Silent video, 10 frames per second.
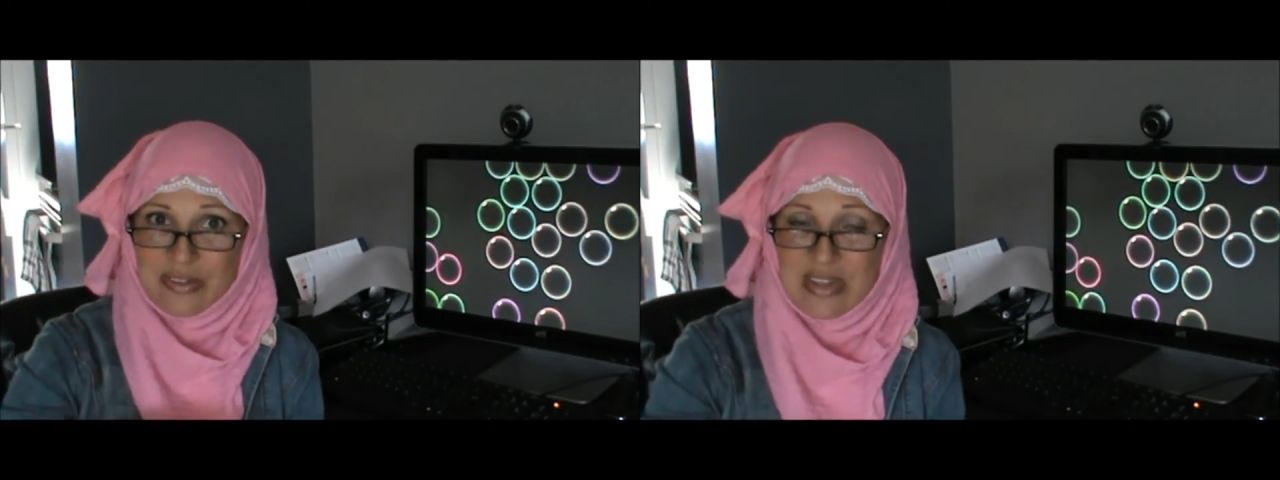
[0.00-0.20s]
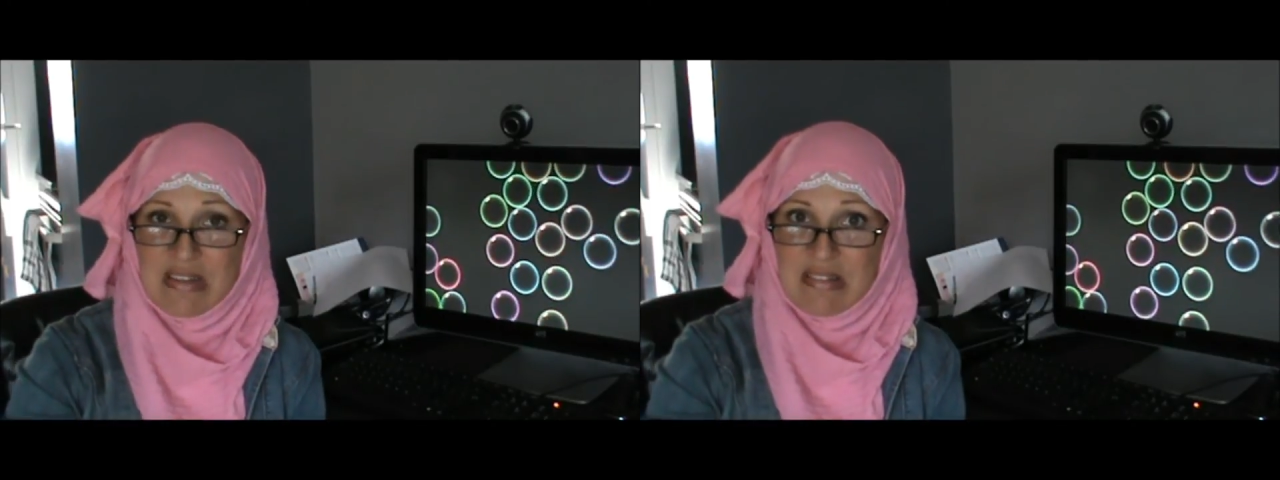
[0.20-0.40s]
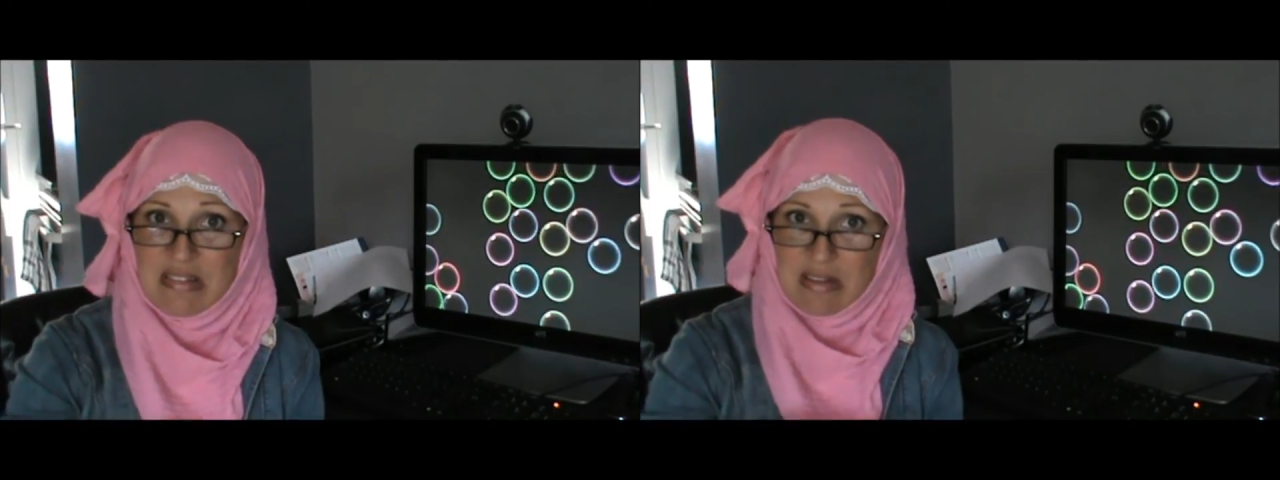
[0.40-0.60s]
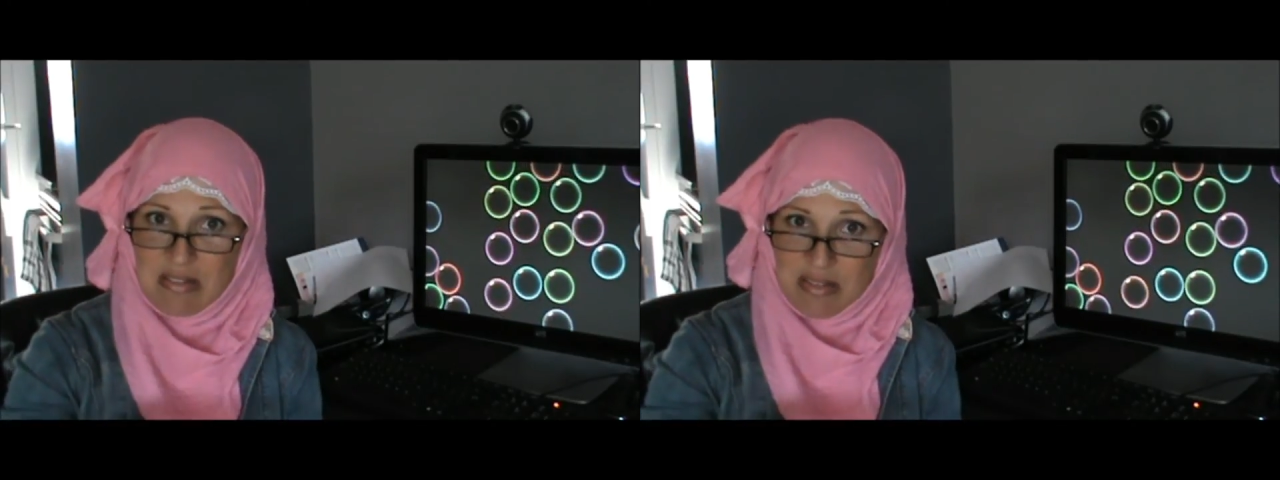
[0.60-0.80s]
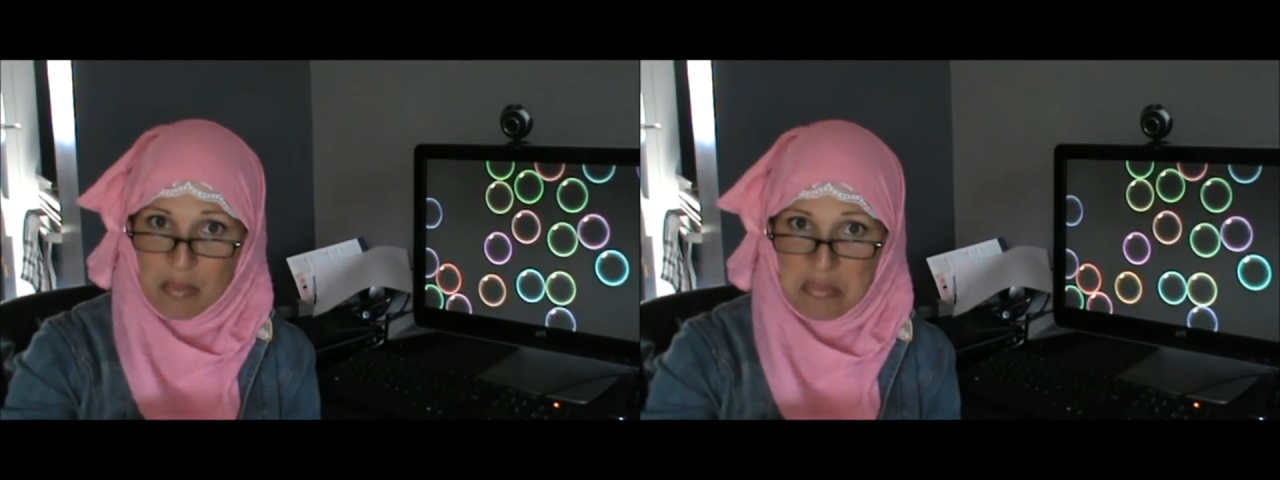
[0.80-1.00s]
dates in
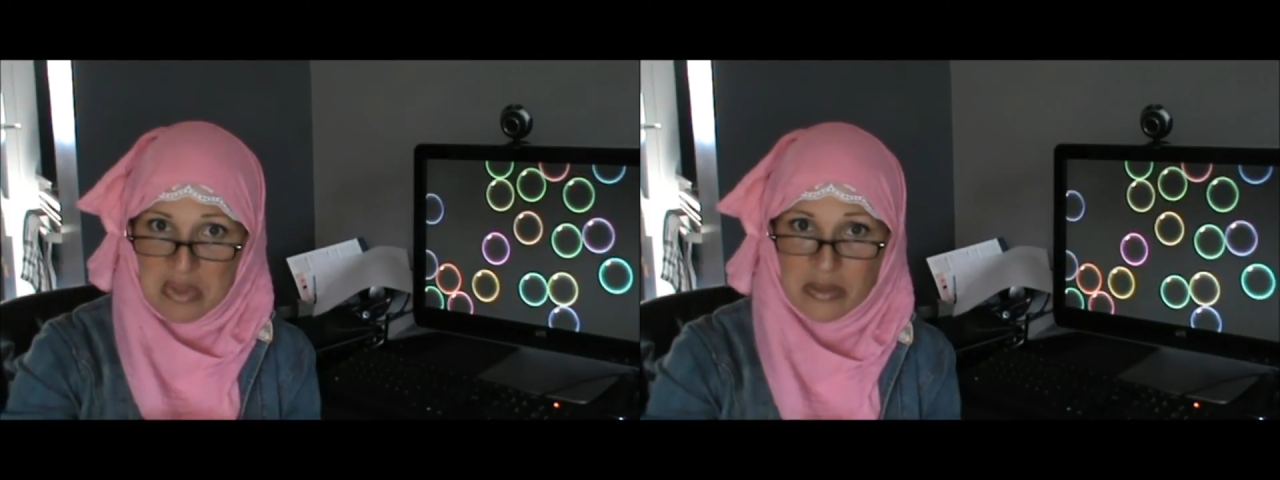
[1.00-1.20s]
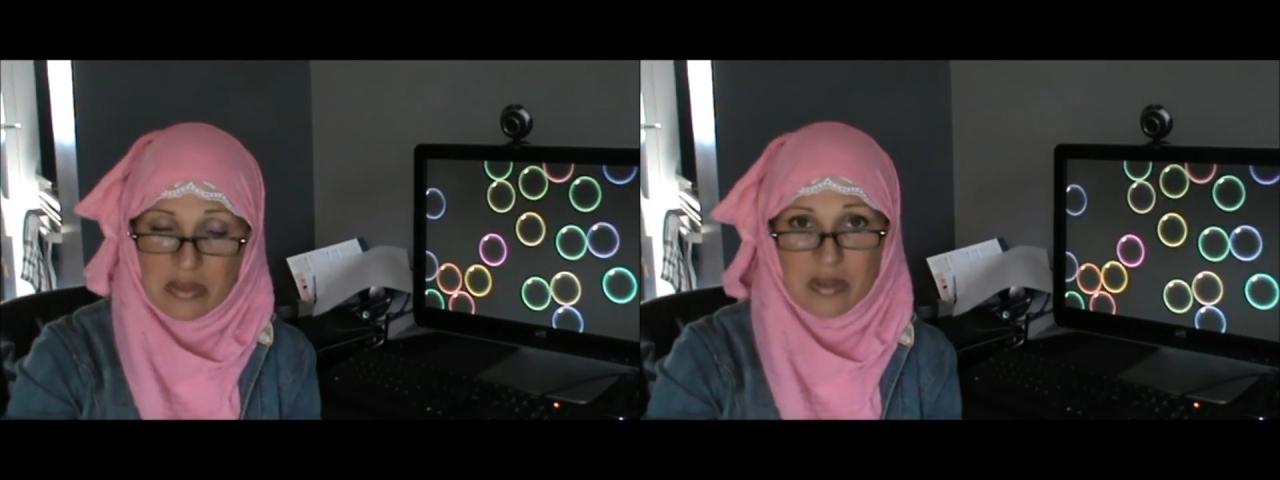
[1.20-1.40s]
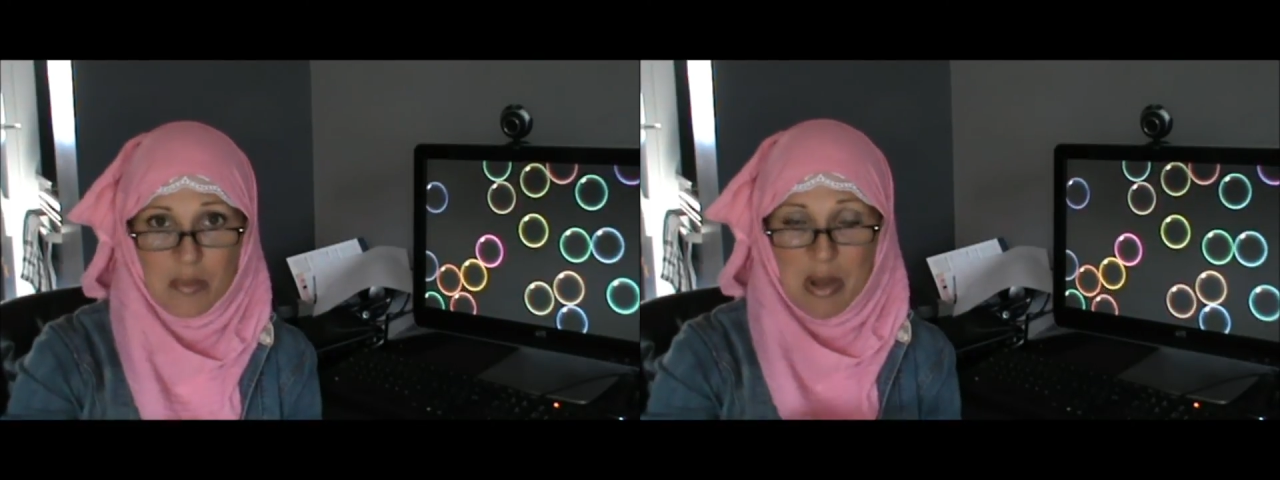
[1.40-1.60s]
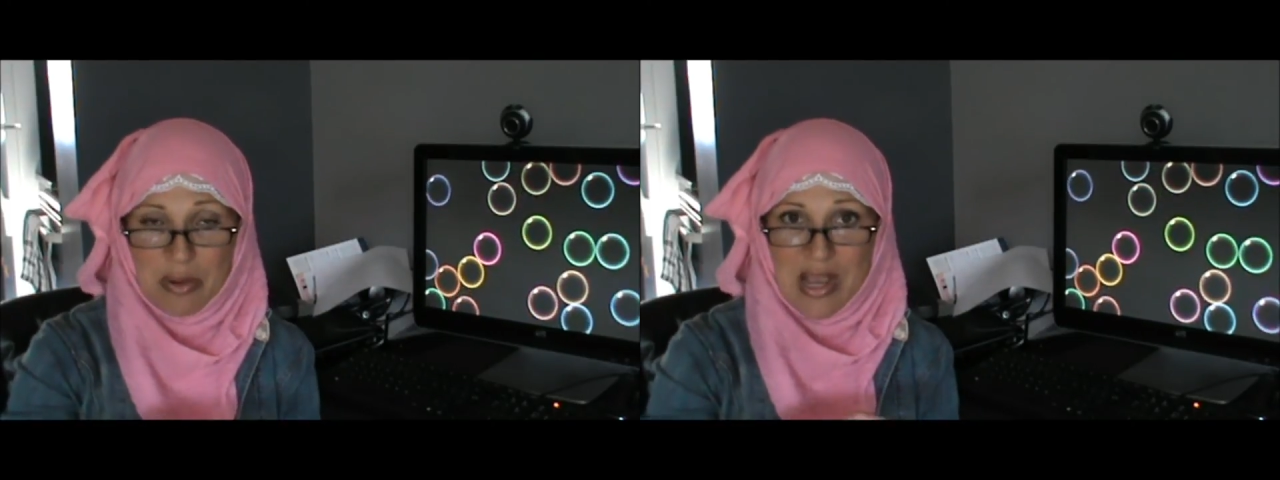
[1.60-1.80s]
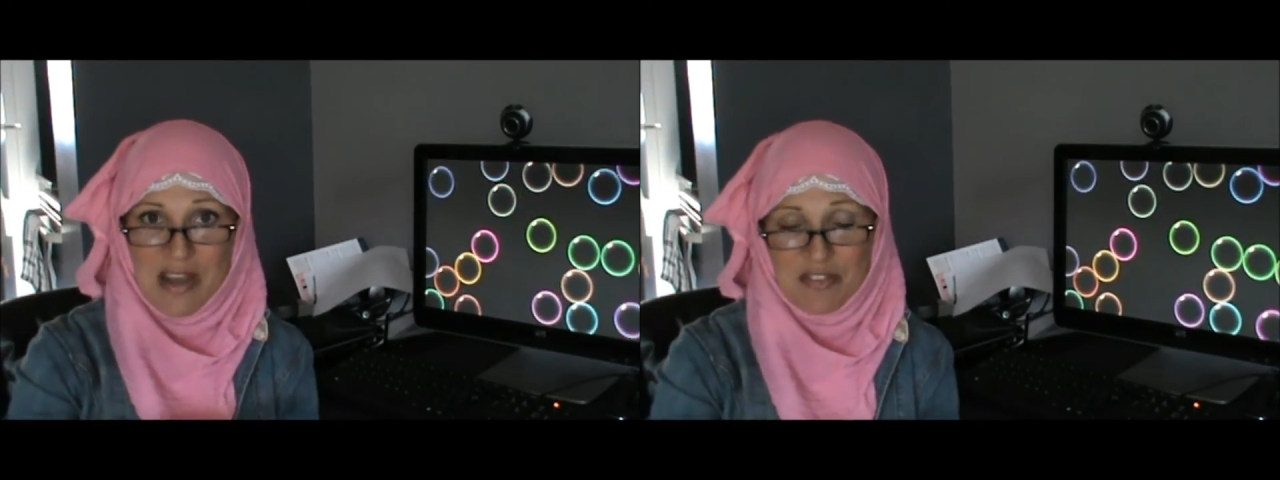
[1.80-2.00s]
some milk about
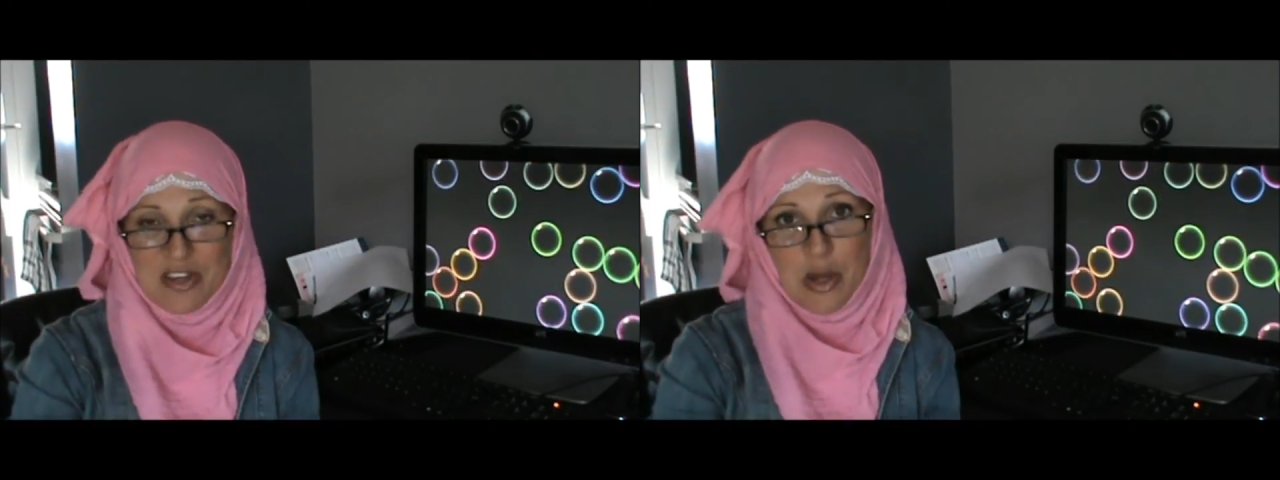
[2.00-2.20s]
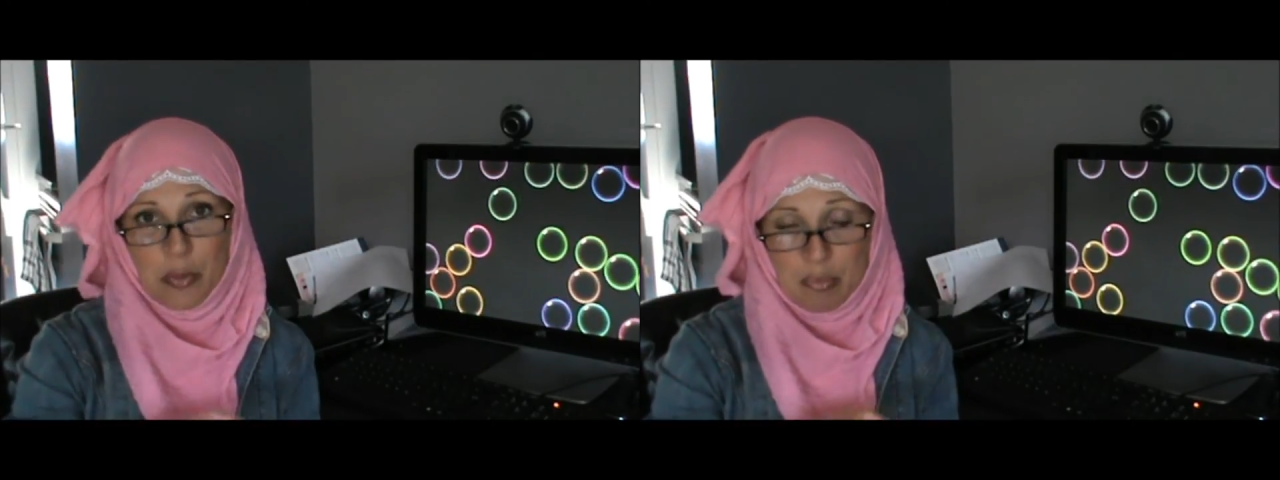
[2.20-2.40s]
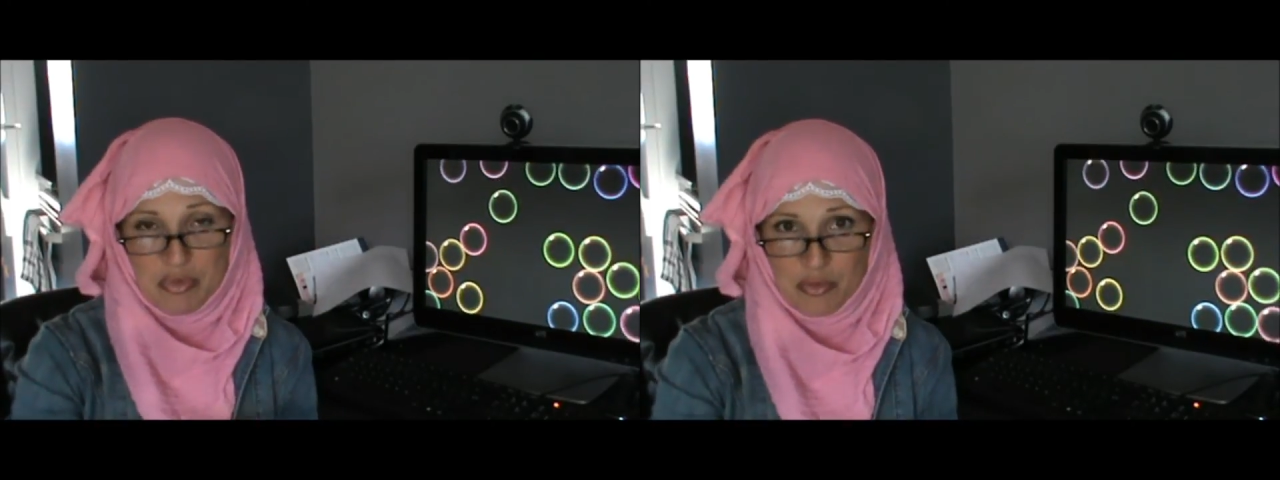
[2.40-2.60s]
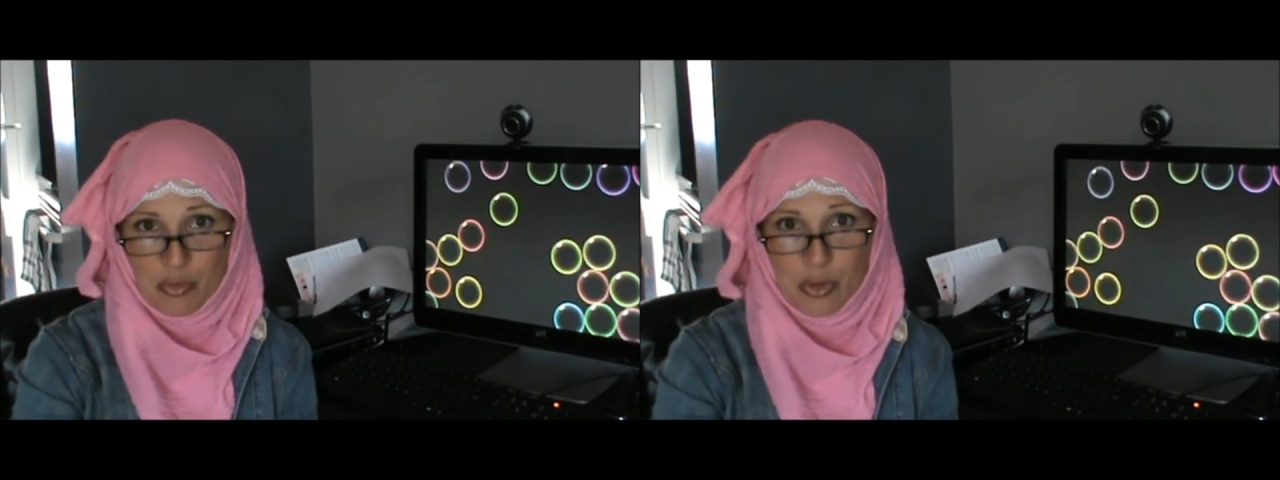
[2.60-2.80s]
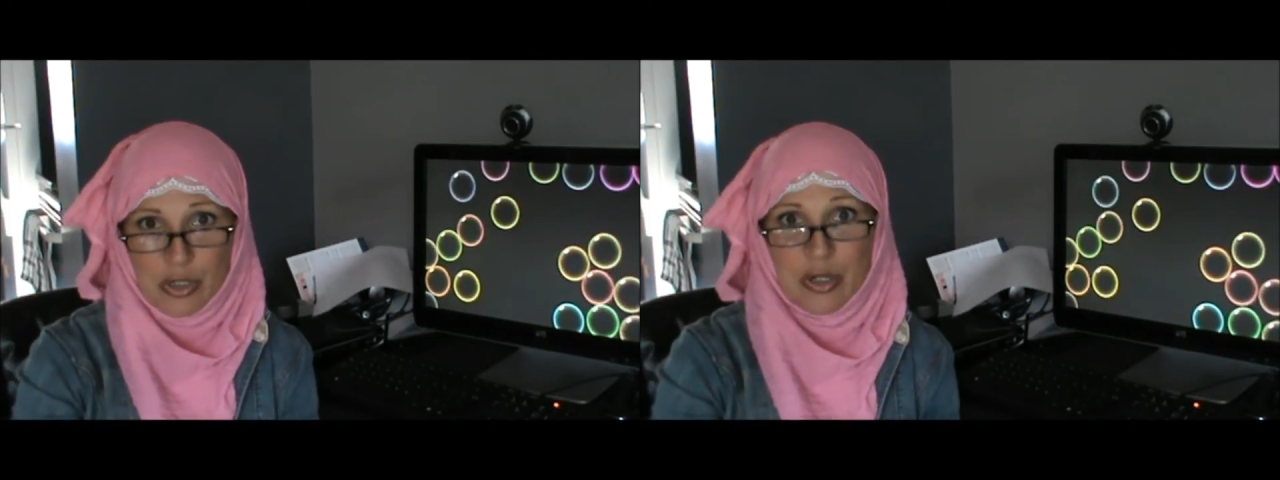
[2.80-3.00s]
half an hour
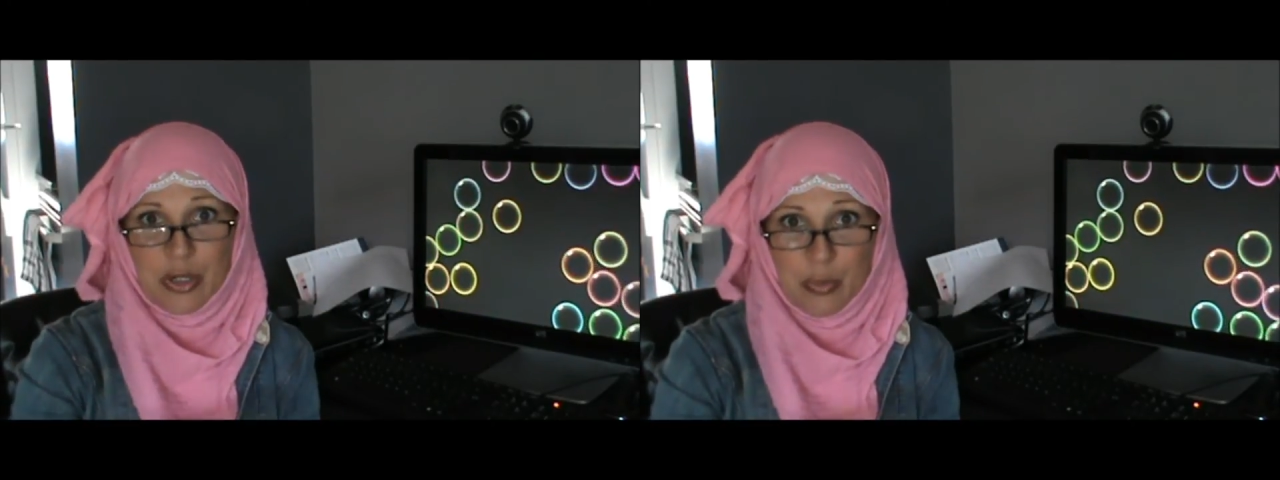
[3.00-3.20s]
before